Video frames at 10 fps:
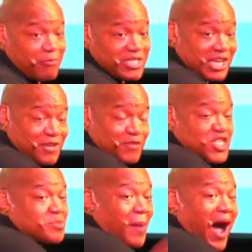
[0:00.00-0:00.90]
we tend to
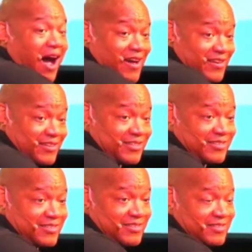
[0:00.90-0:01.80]
respond
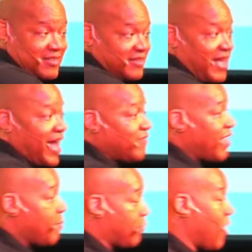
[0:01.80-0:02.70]
out of
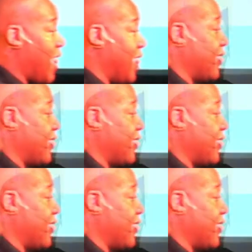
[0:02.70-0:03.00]
that pride.